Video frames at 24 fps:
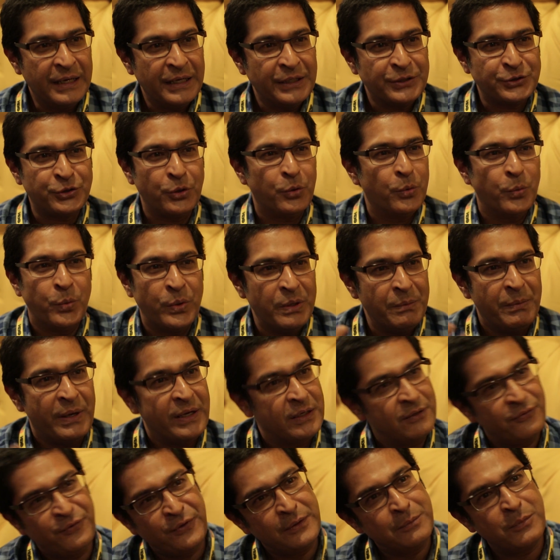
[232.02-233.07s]
So we
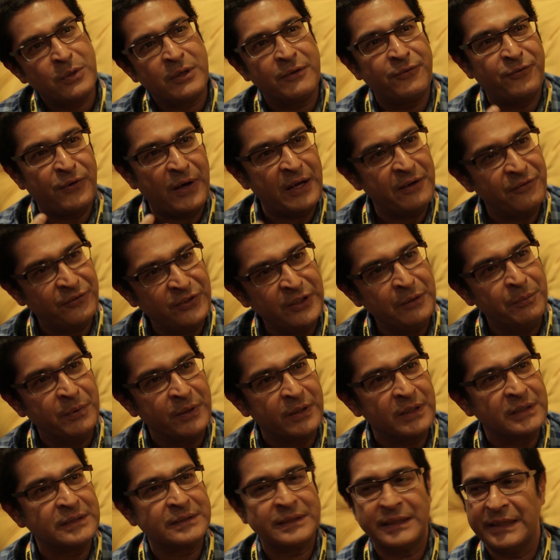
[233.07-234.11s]
made a film on a 5D
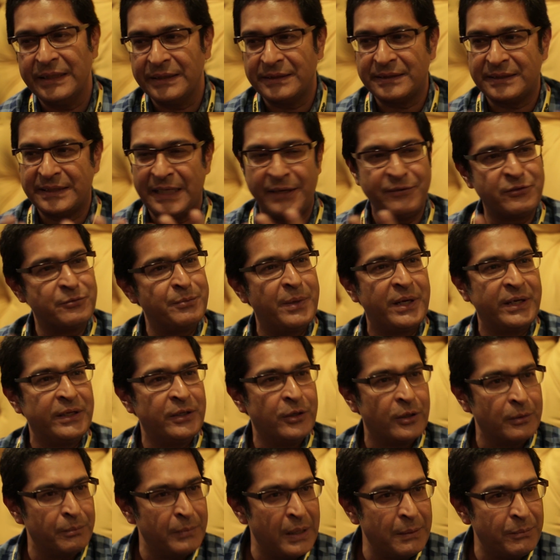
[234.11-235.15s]
because it saves money
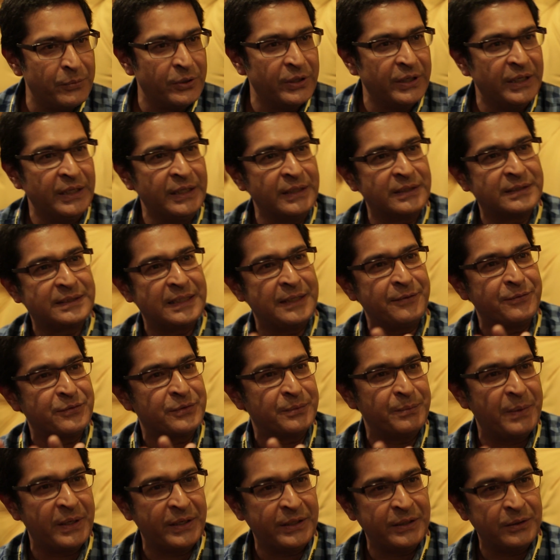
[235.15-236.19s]
on memory, it
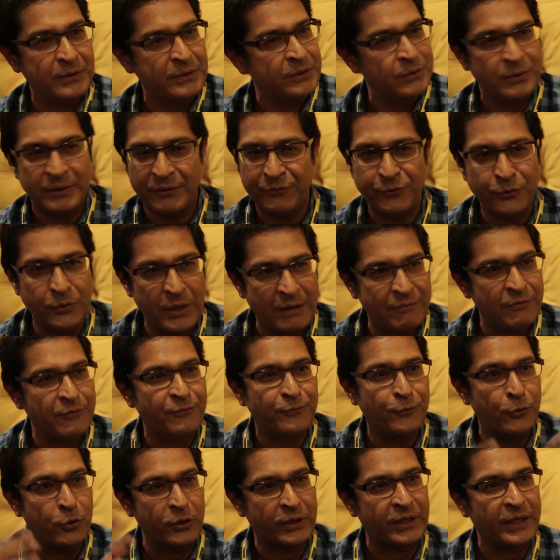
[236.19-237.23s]
saves money, if you have a
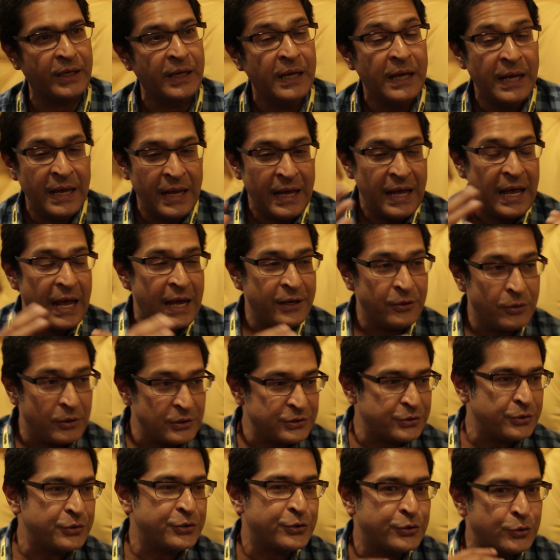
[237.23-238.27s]
4K. And
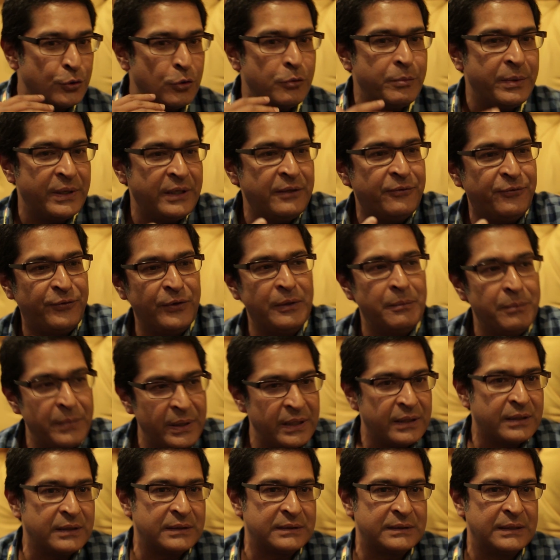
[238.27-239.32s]
also so many
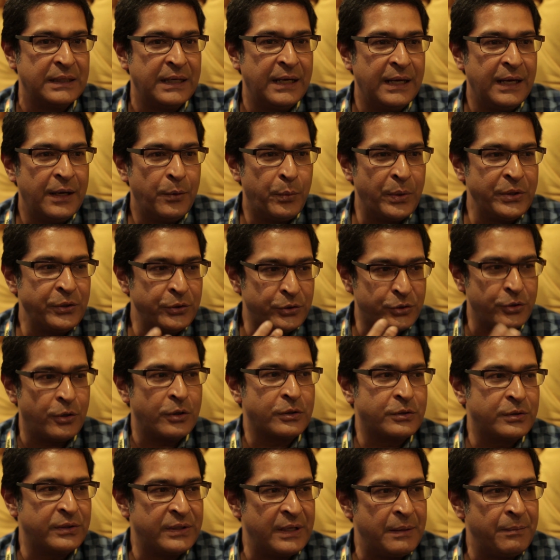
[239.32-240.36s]
filmmakers, when you
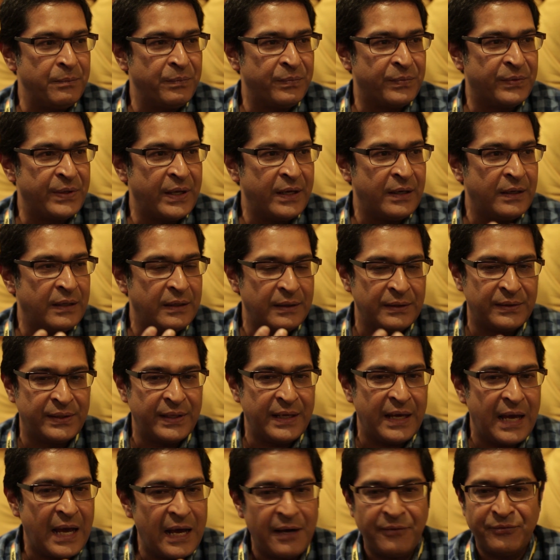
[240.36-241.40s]
talk to them,
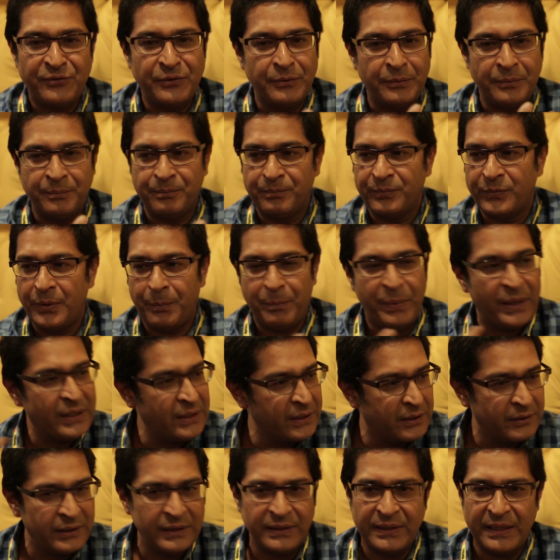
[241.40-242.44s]
they have the
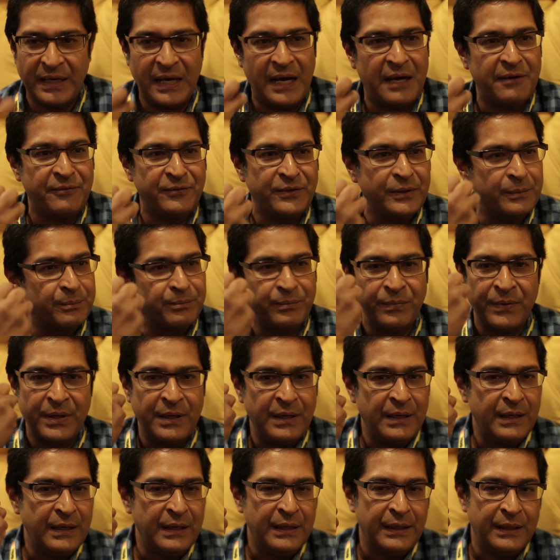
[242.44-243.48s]
pedigree, they have
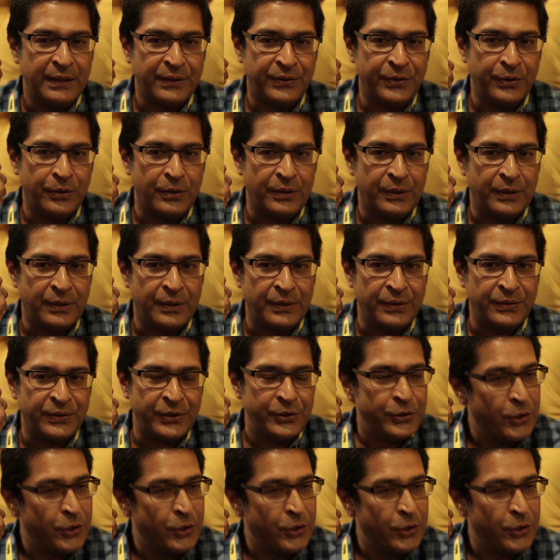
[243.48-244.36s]
the